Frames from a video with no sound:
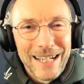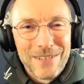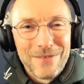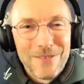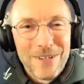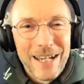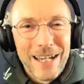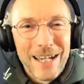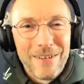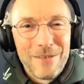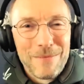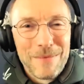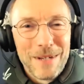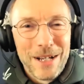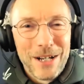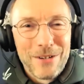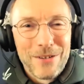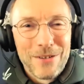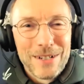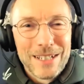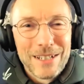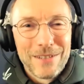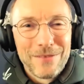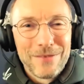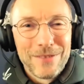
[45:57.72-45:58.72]
for having me,
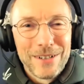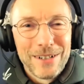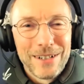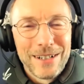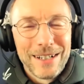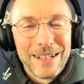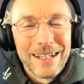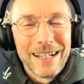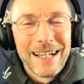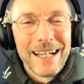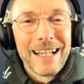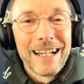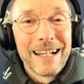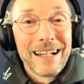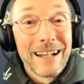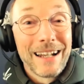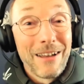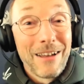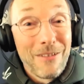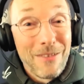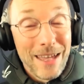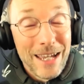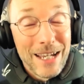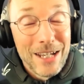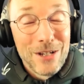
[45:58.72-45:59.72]
Christopher, and
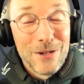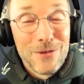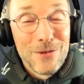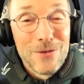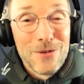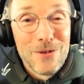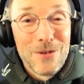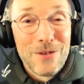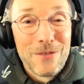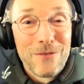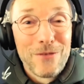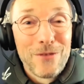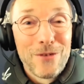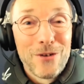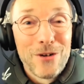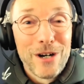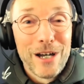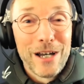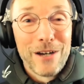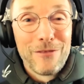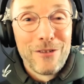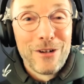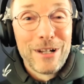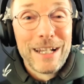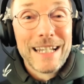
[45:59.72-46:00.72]
thank you all
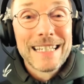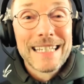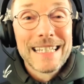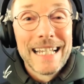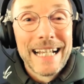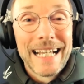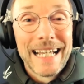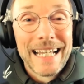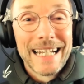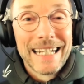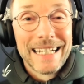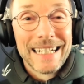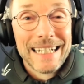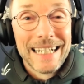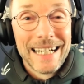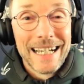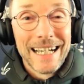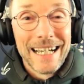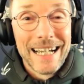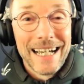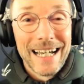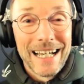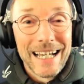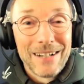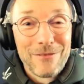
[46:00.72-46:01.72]
for listening in
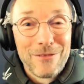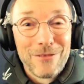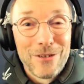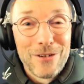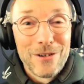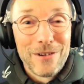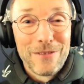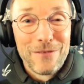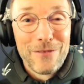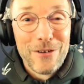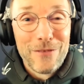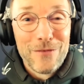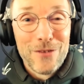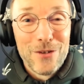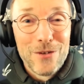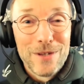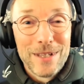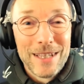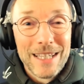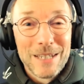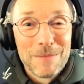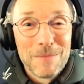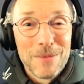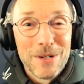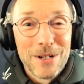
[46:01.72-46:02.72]
and for
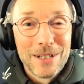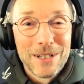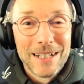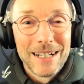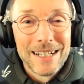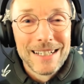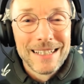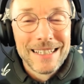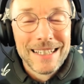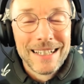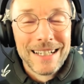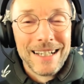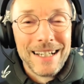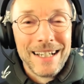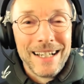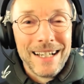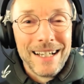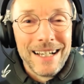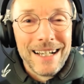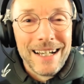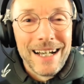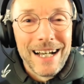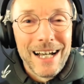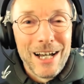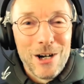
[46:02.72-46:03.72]
viewing this podcast.
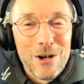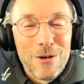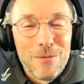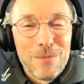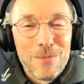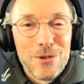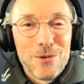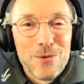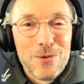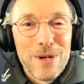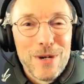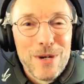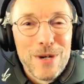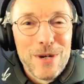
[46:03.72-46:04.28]
I hope you